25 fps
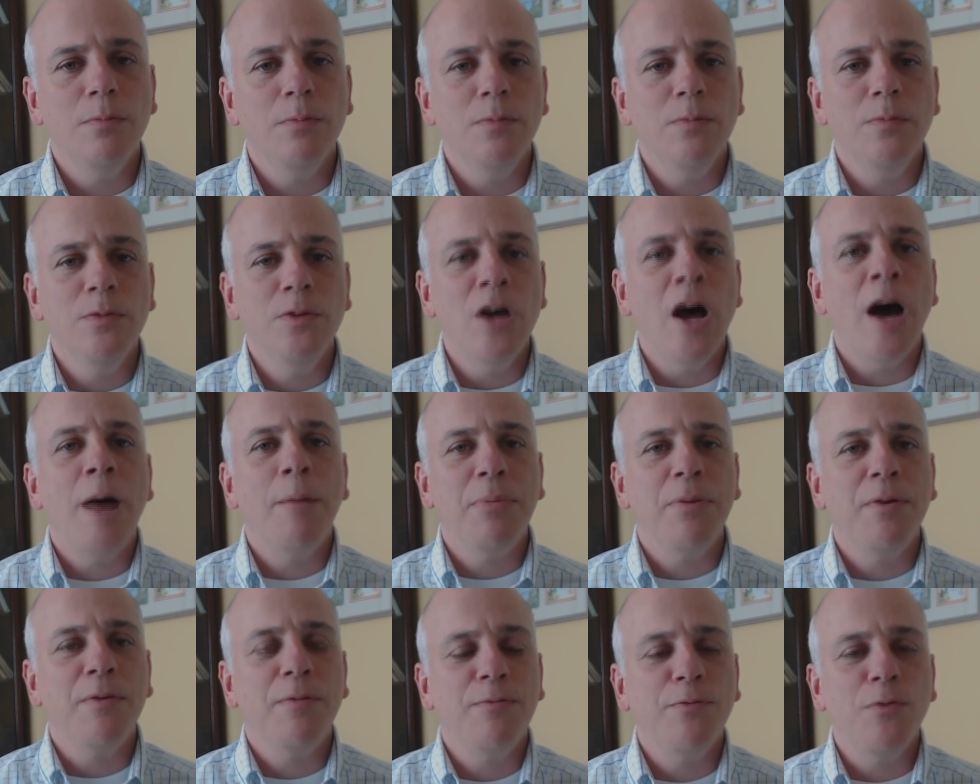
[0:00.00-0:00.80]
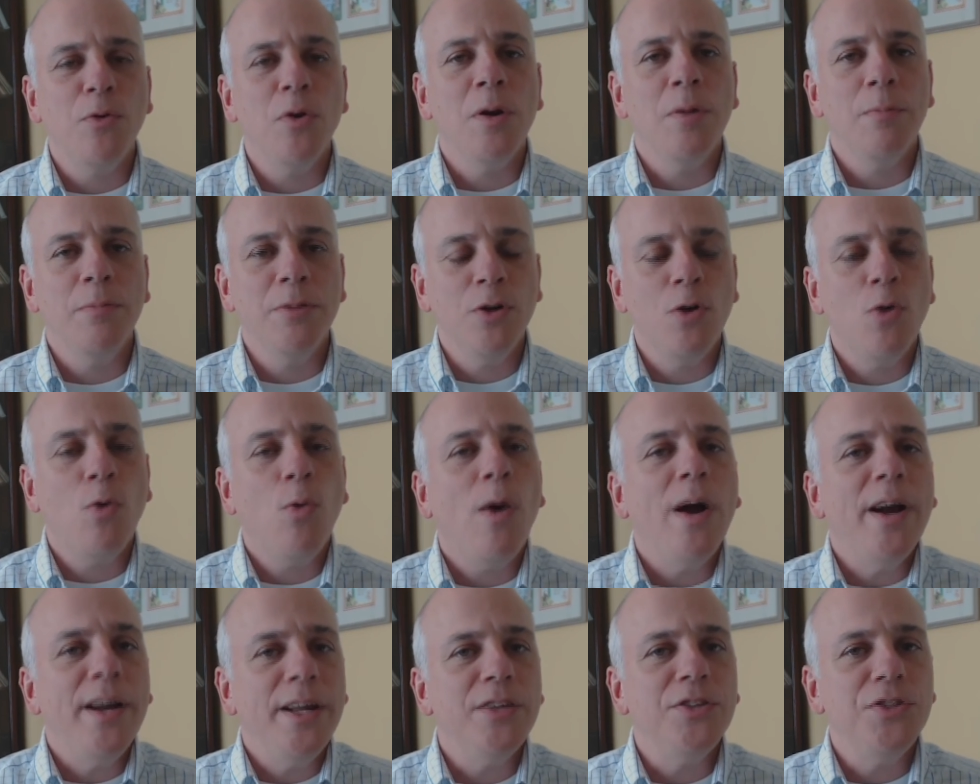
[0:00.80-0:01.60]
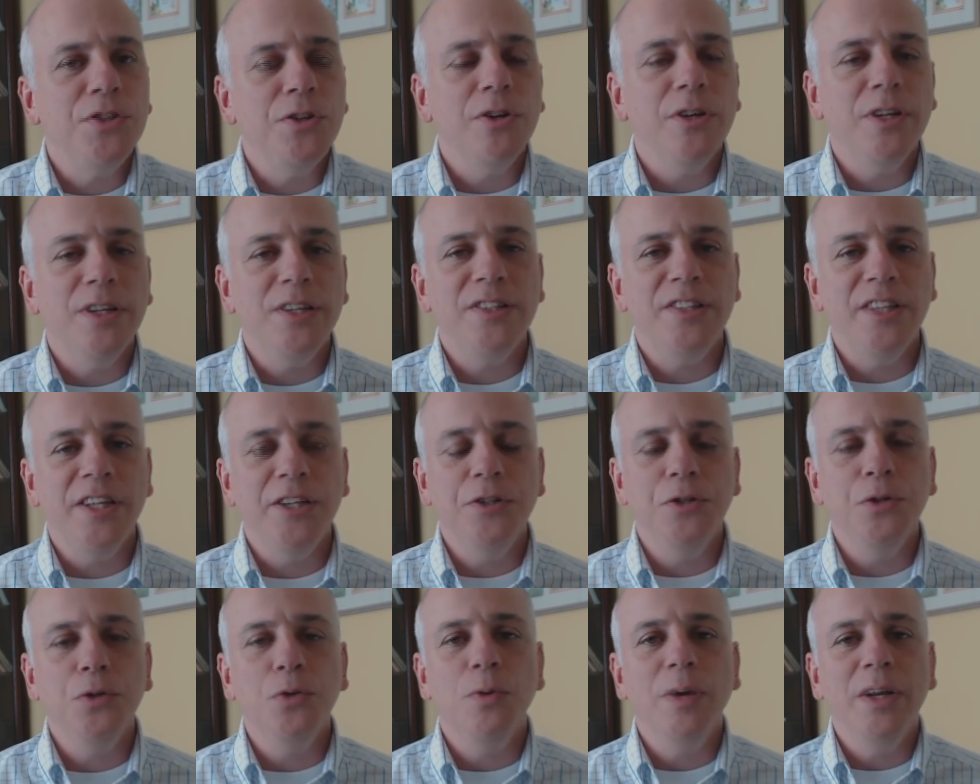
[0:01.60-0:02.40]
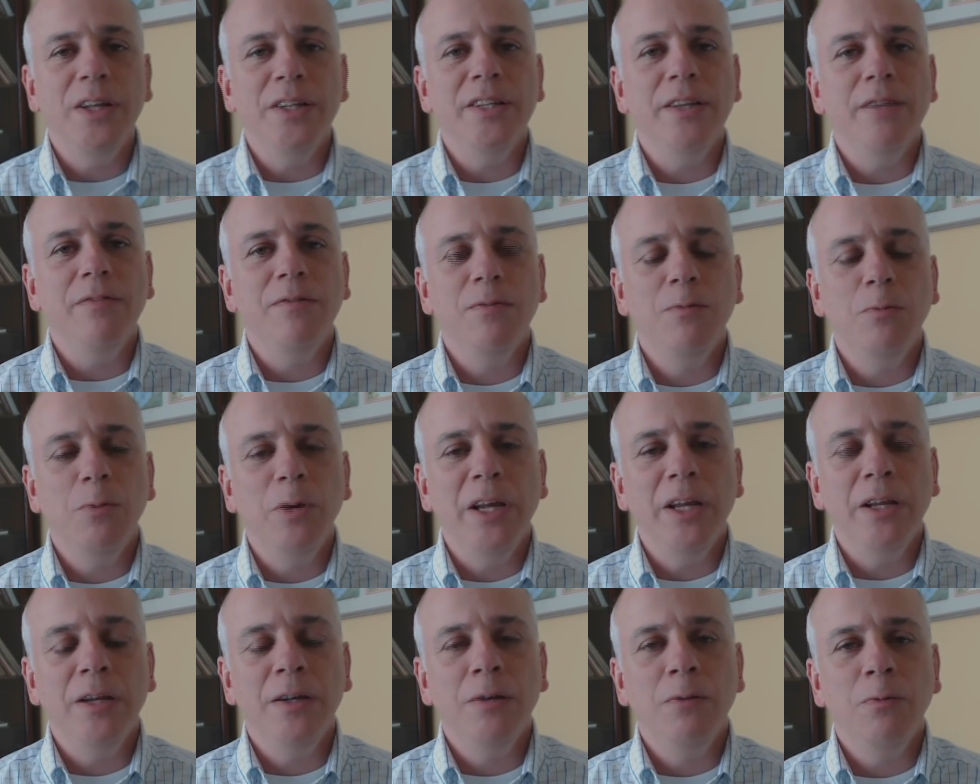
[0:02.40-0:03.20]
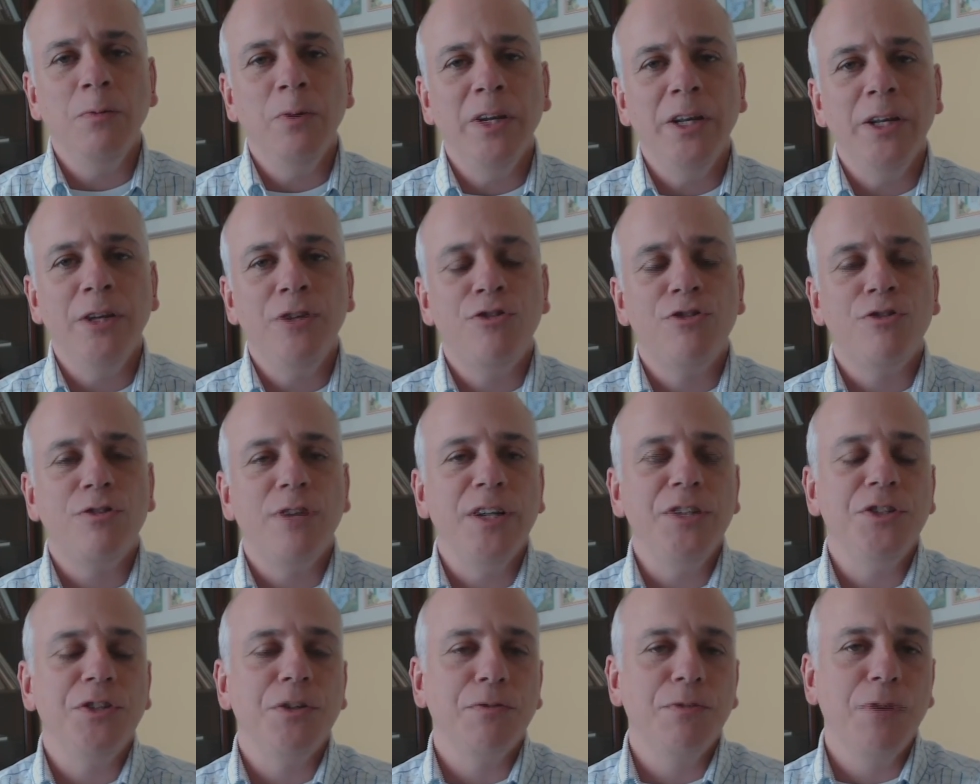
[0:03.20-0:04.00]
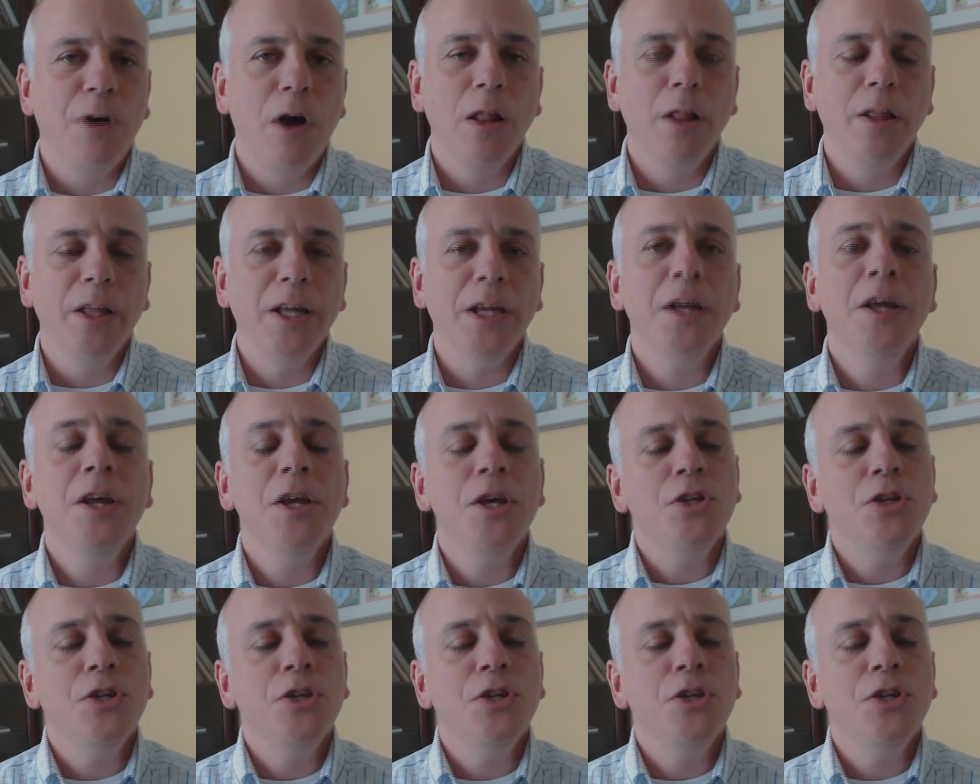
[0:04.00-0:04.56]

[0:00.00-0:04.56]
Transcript: not performed quite as good as they do when interest rates are falling.